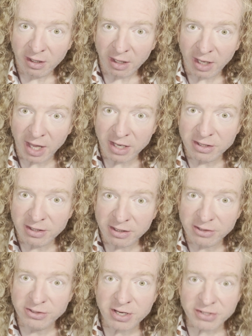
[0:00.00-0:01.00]
And
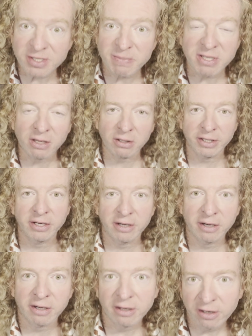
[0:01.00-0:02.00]
just to be
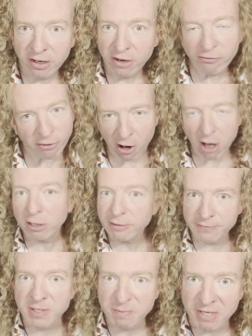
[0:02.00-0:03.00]
clear, for all of
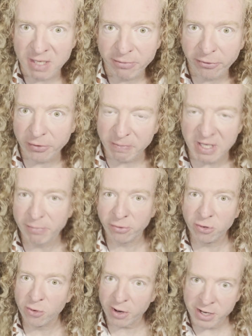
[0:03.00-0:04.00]
these people, the people
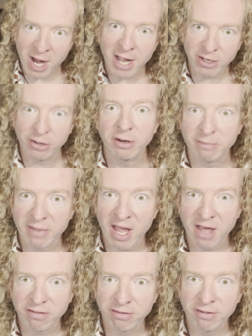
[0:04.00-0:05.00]
who are not good at
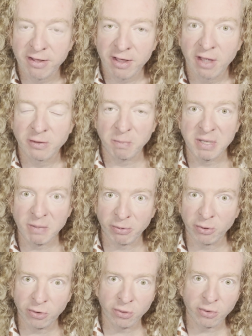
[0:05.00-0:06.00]
math, the people
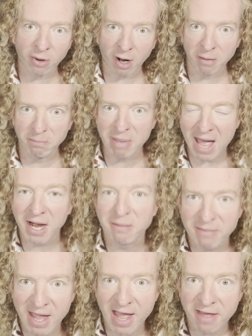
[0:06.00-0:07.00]
who are bad at
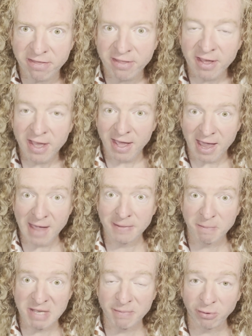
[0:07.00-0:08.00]
math, and the
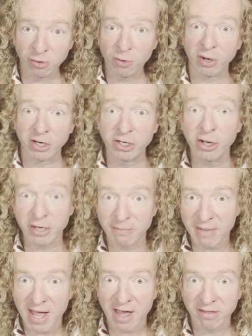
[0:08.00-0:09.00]
people who are good at
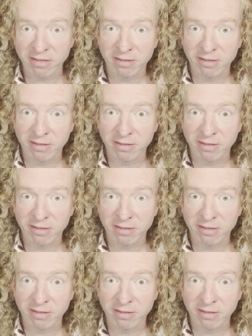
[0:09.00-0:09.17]
math,